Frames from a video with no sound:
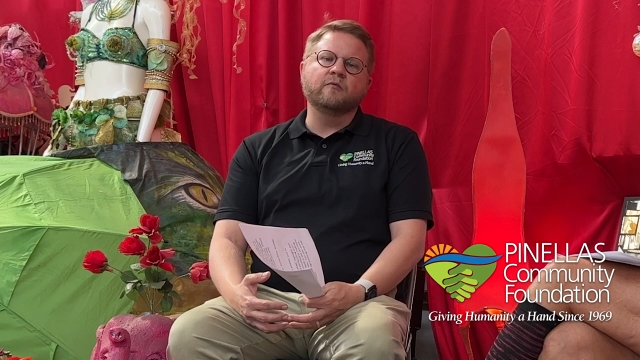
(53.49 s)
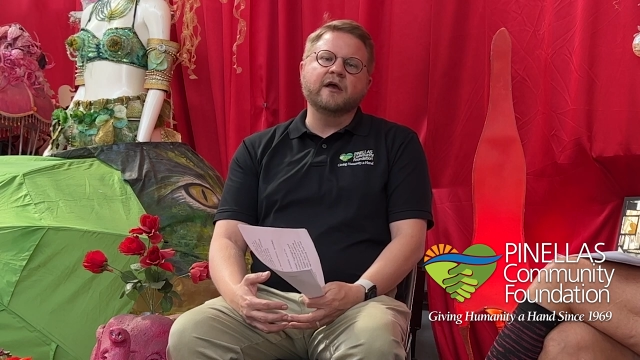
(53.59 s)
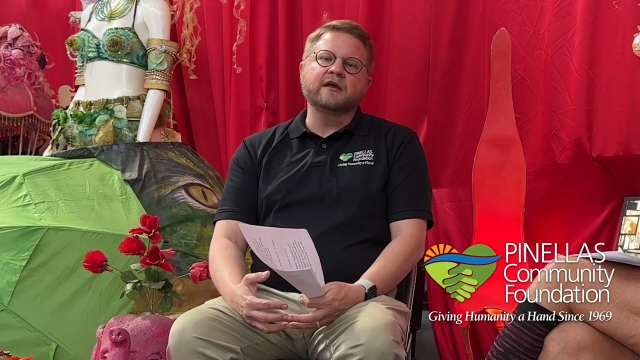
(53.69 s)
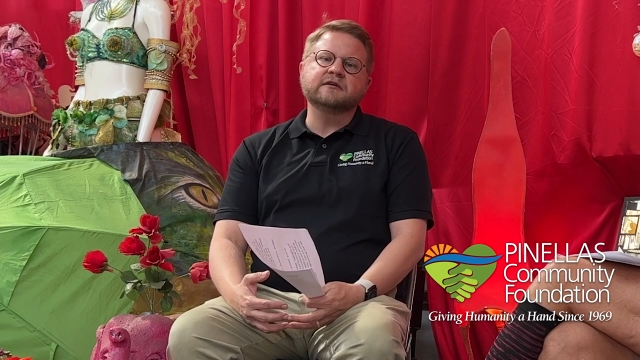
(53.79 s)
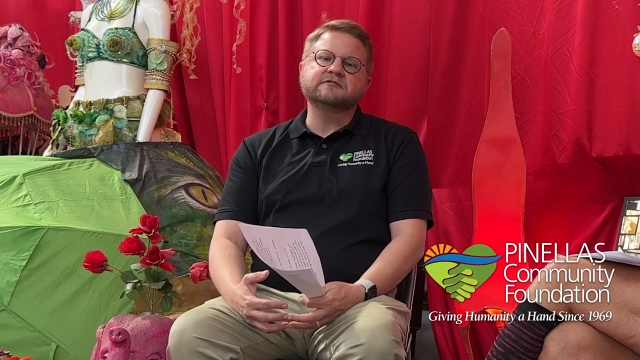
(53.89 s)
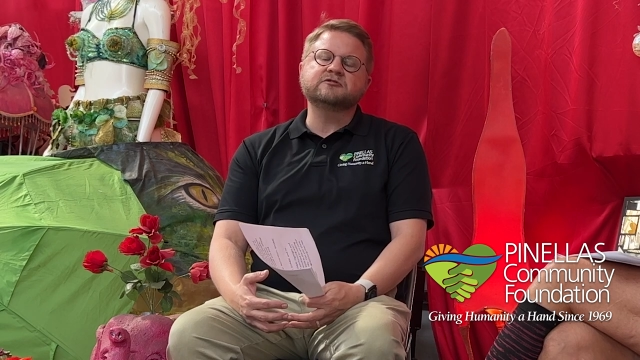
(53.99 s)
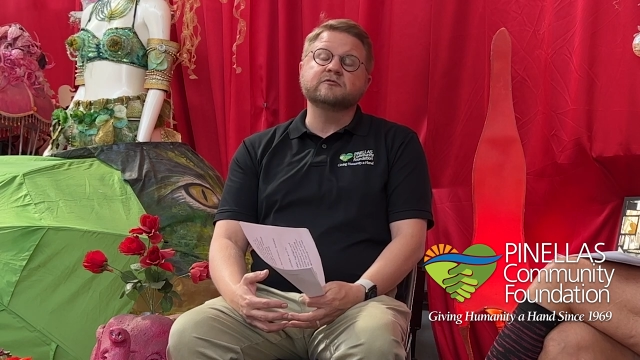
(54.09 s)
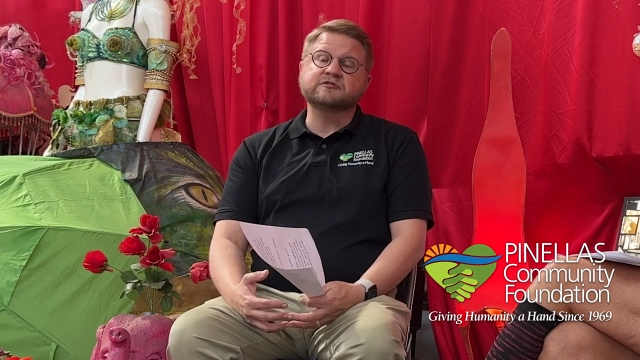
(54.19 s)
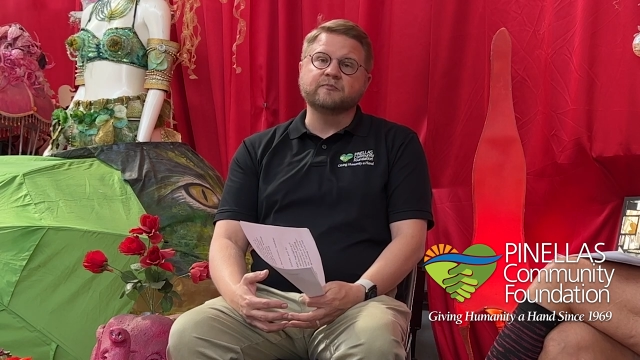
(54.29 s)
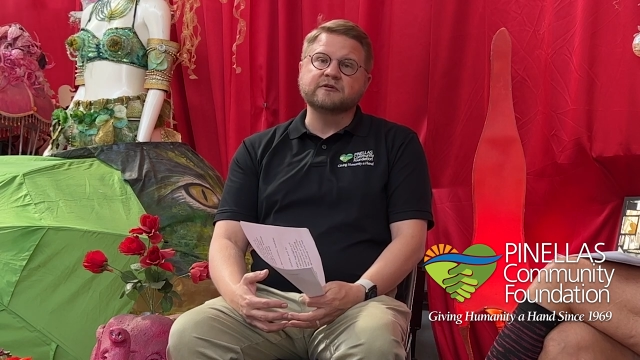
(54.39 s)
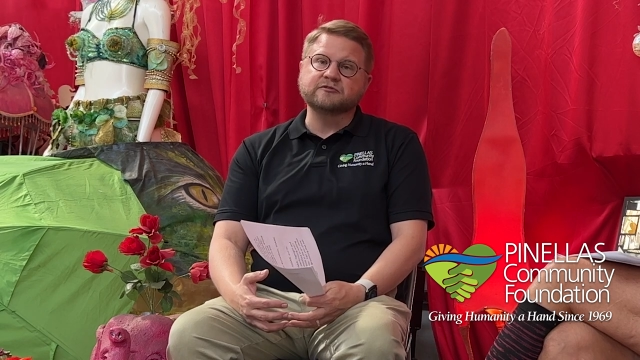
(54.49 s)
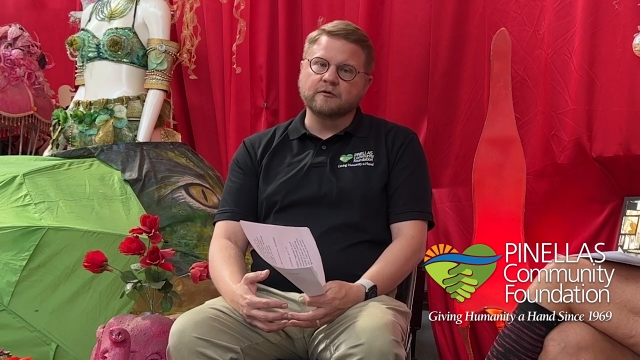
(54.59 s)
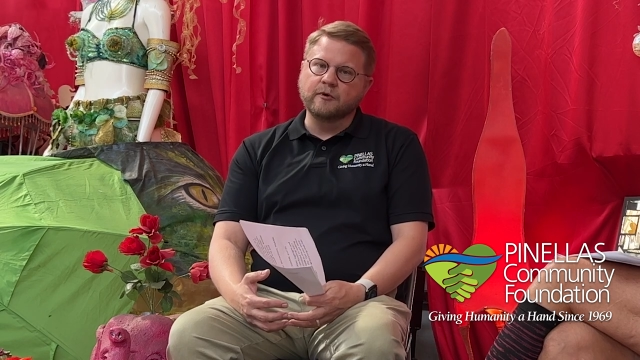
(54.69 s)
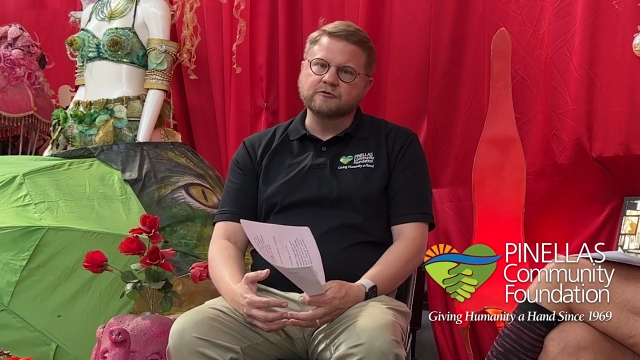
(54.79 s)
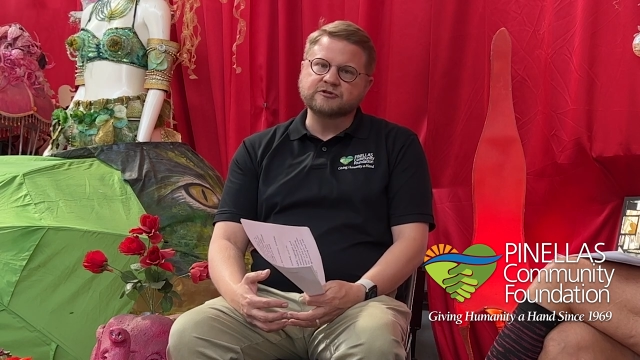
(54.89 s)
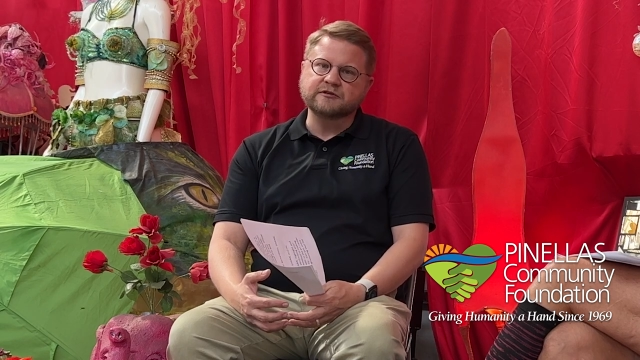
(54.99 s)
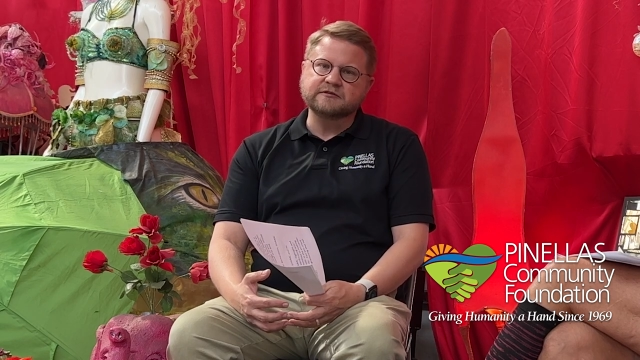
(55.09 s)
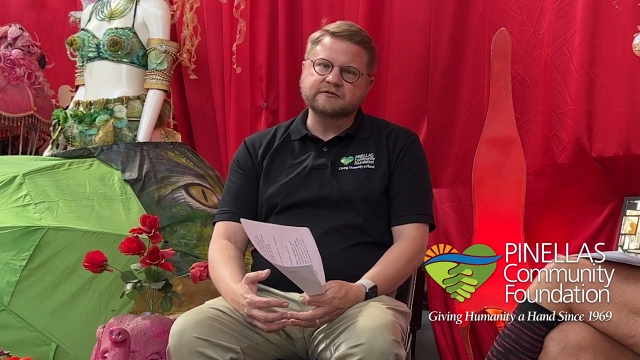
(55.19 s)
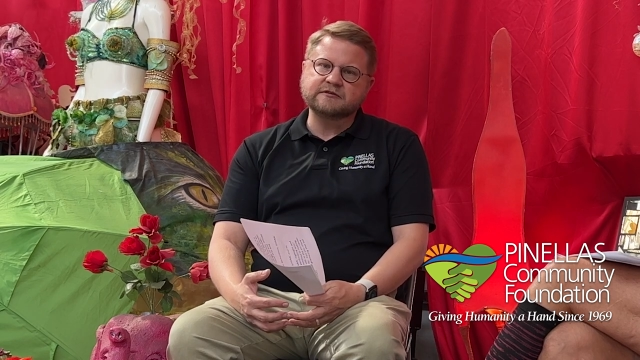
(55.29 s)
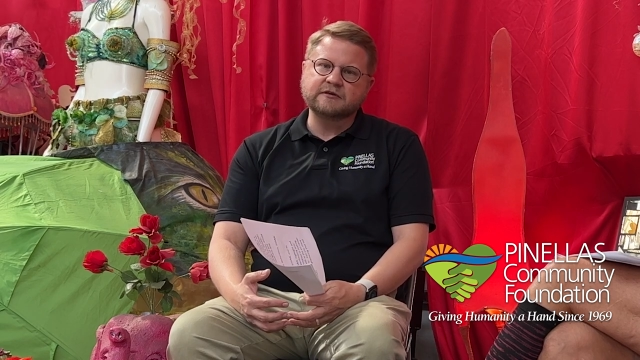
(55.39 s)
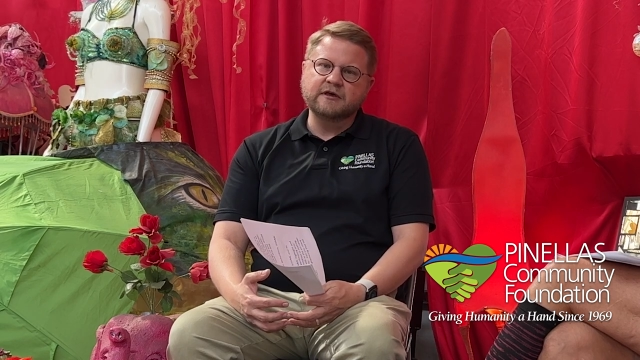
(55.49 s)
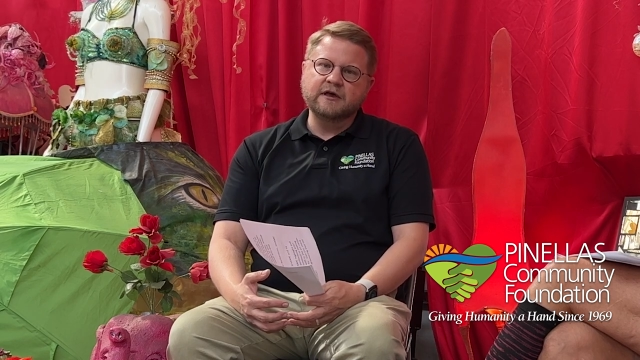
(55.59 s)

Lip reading: ways to express our emotions.